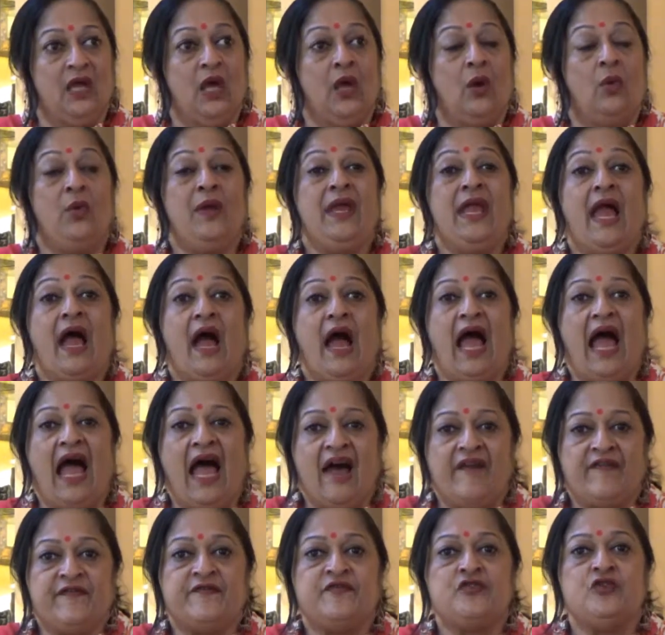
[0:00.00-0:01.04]
We
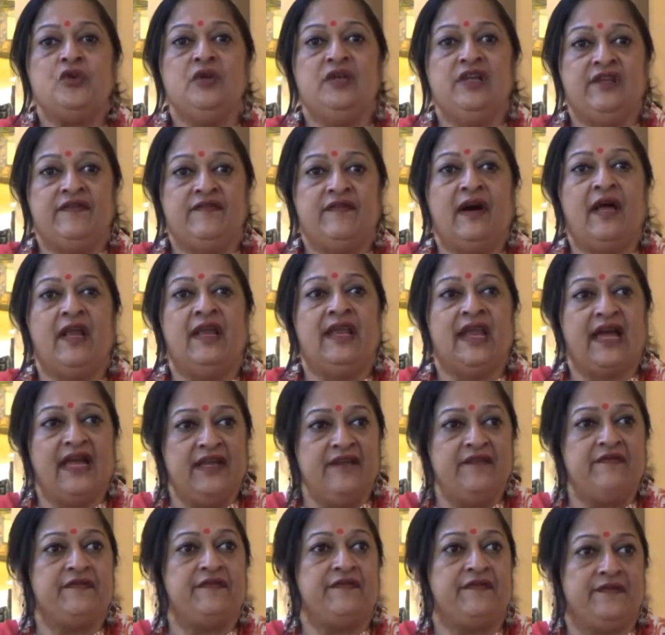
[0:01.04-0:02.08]
have to live our
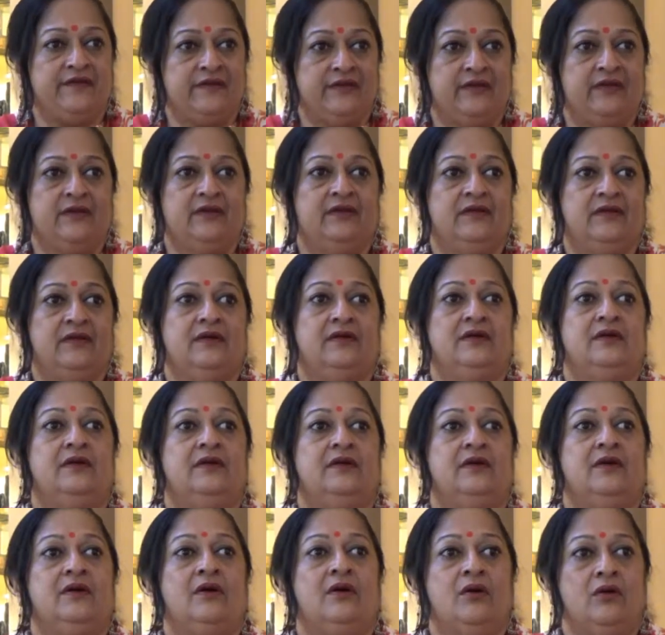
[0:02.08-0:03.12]
life
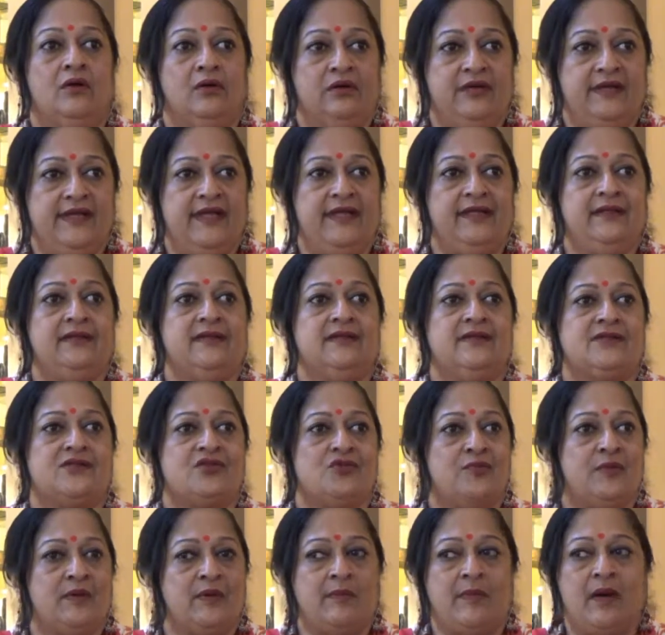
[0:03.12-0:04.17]
holding the
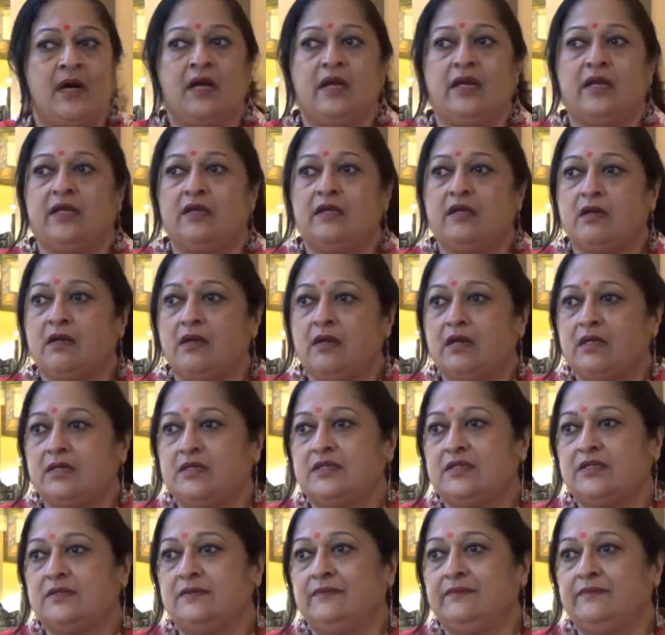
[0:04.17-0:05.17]
supermarket cart.